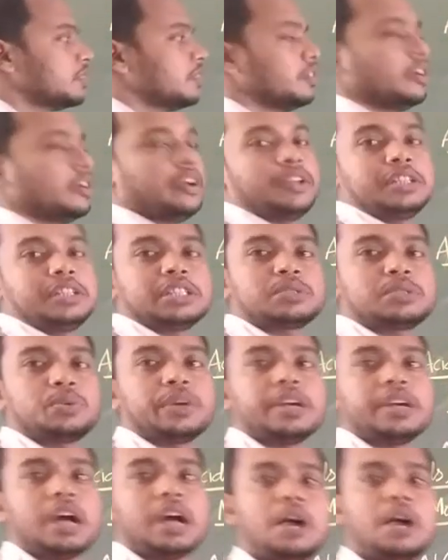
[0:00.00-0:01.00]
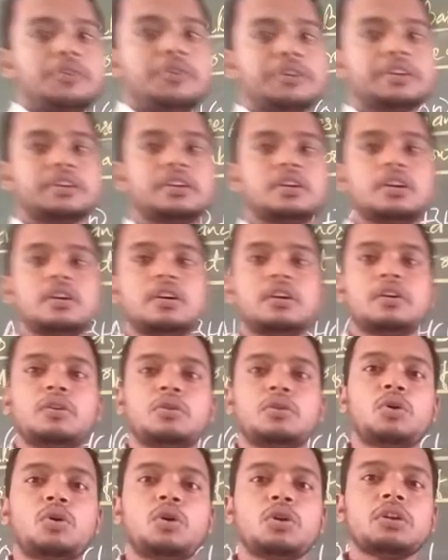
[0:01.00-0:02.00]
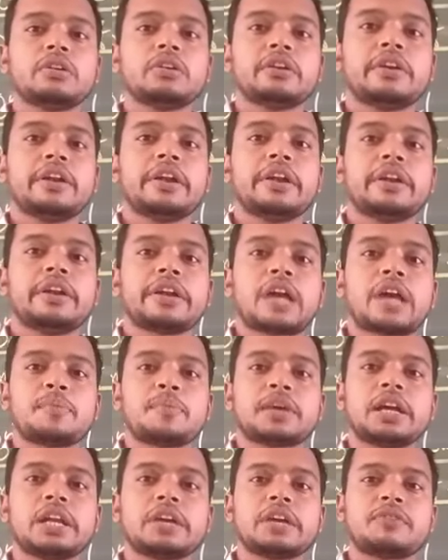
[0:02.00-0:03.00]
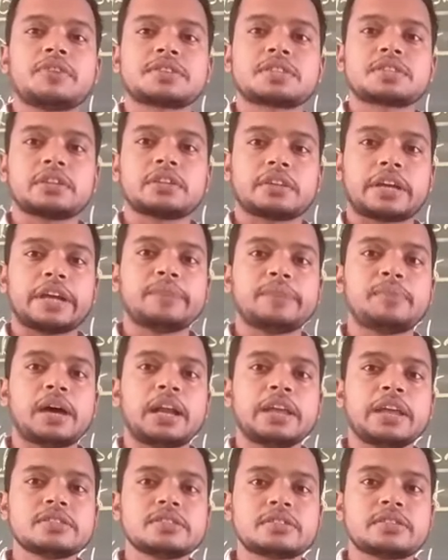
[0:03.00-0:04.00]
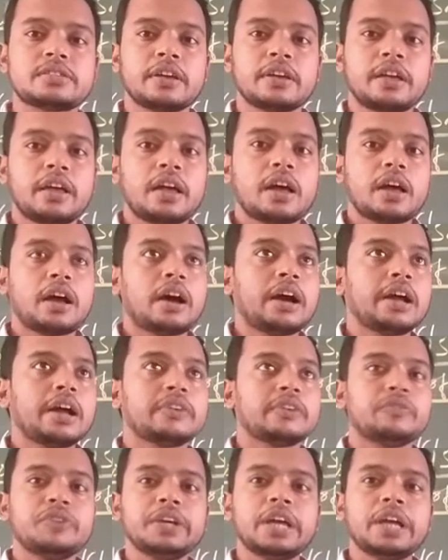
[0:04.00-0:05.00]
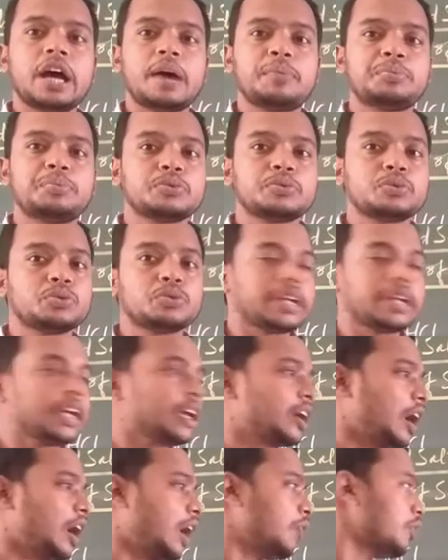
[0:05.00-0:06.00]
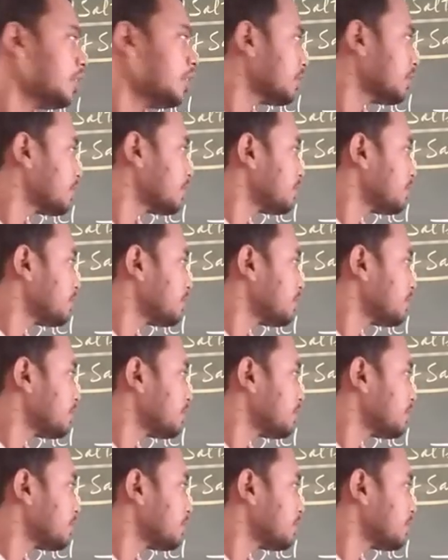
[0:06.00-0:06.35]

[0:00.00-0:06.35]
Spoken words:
In this way our whole chemical equation get balanced and we have to take our